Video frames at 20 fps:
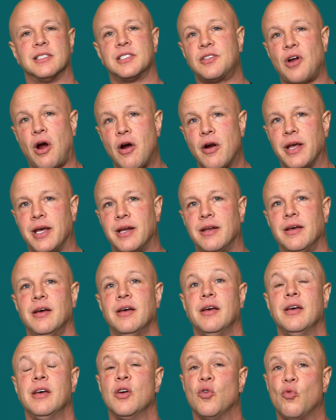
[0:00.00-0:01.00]
started
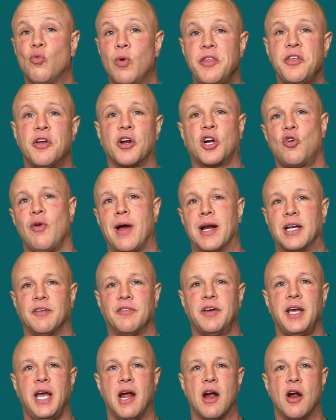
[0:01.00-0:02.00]
with your
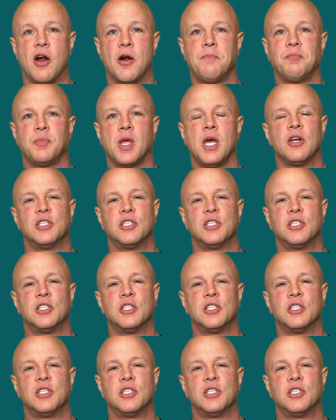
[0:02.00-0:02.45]
corrective care,